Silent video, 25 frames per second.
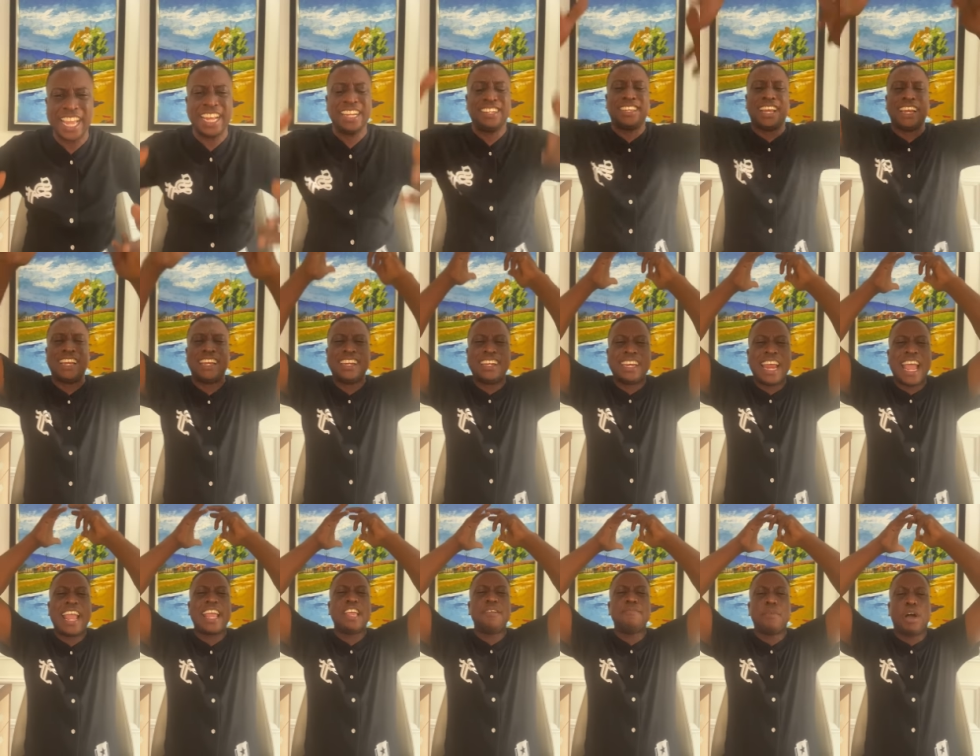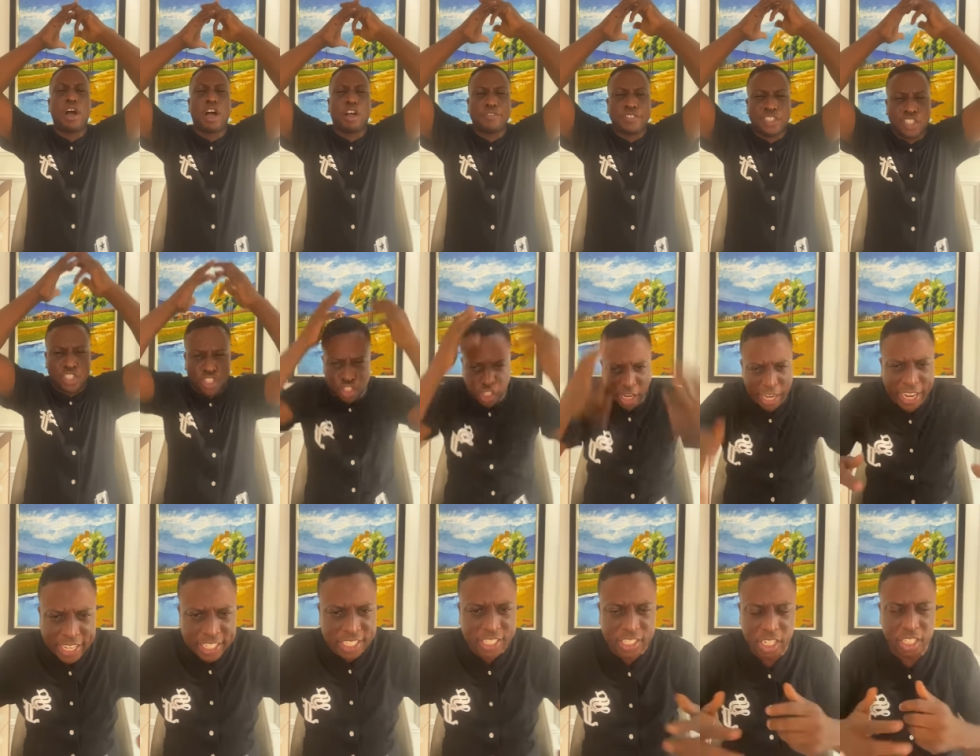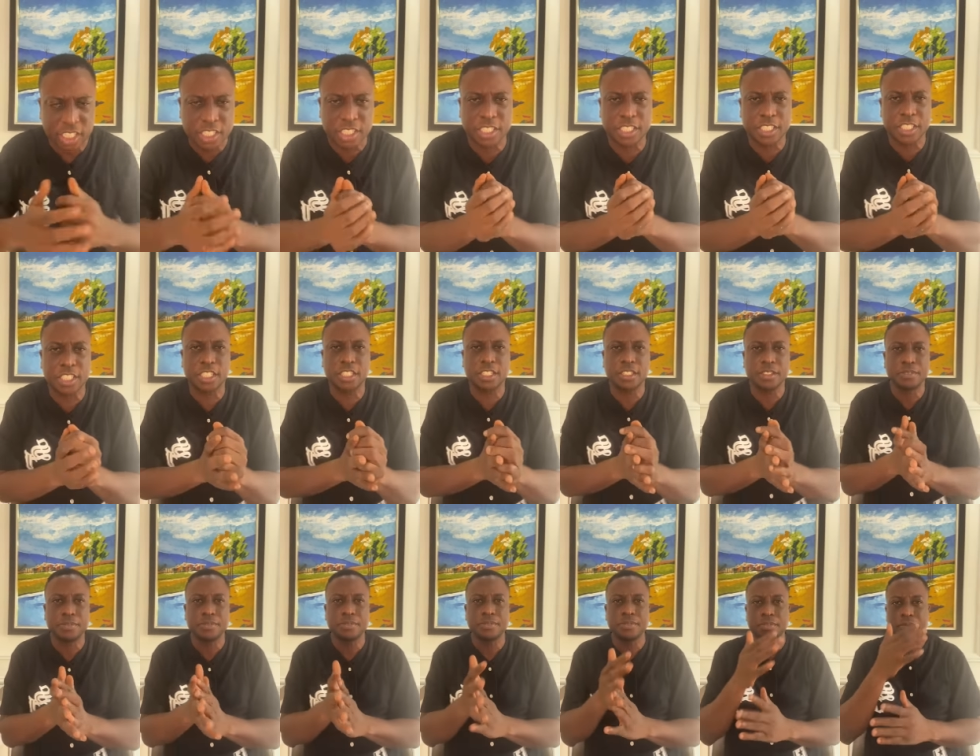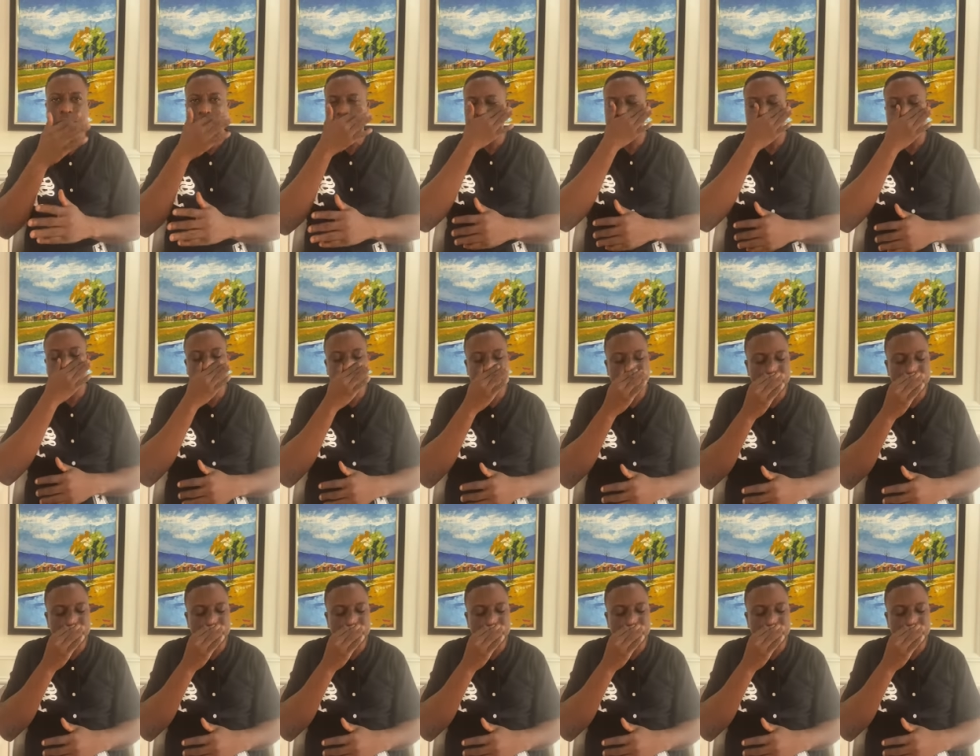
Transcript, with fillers: In the name of Jesus. Amen.